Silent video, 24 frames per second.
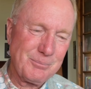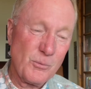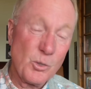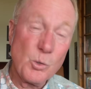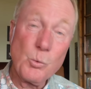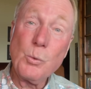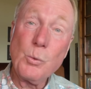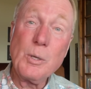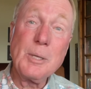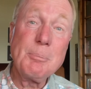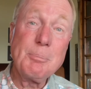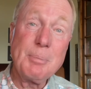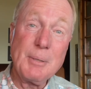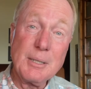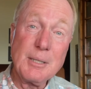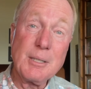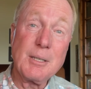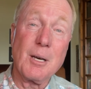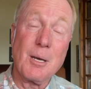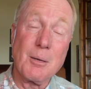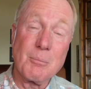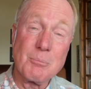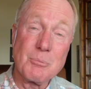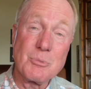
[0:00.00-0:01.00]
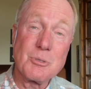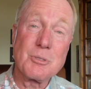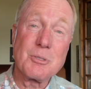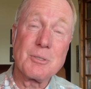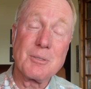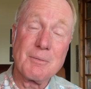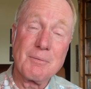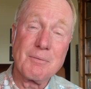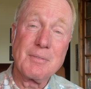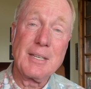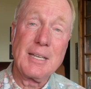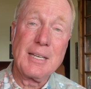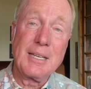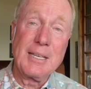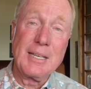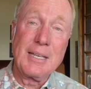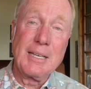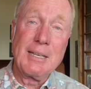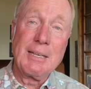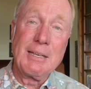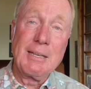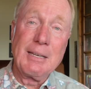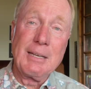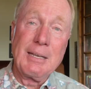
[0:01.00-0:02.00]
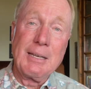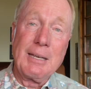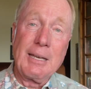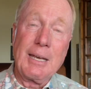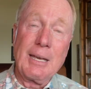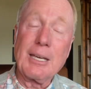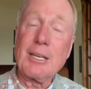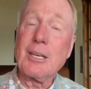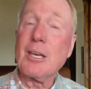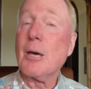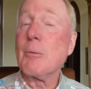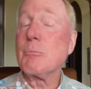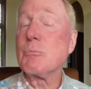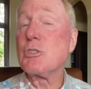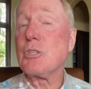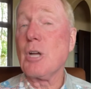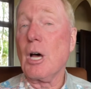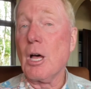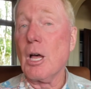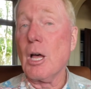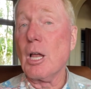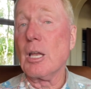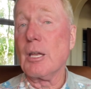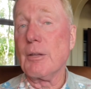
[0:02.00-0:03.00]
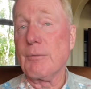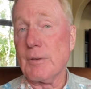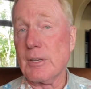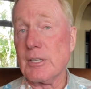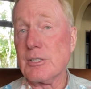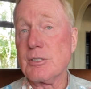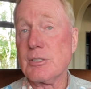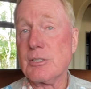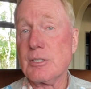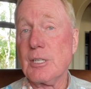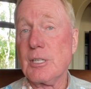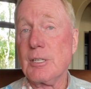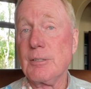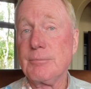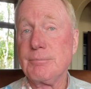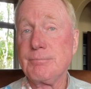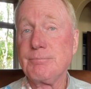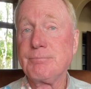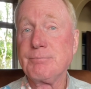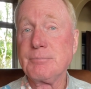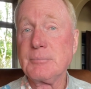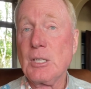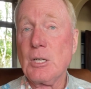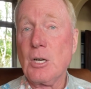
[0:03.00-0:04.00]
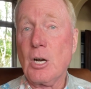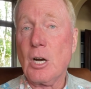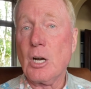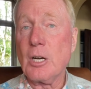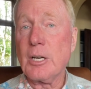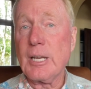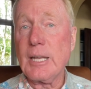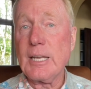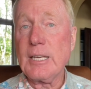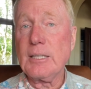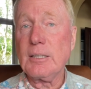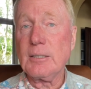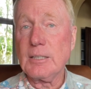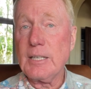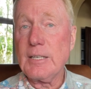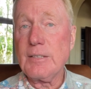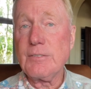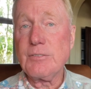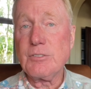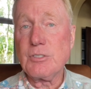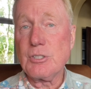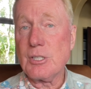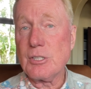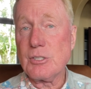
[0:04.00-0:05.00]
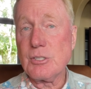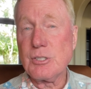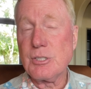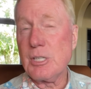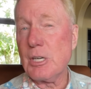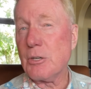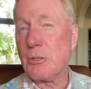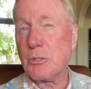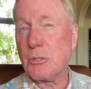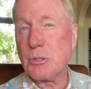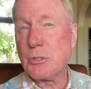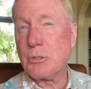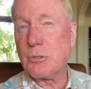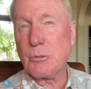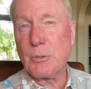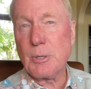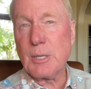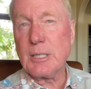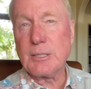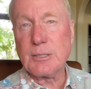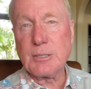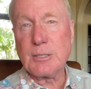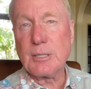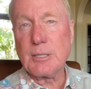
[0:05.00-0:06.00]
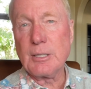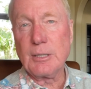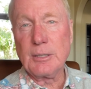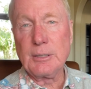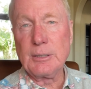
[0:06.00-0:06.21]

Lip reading: Weeping comes. It comes to all of us. Heartache leaves us tear-streaked,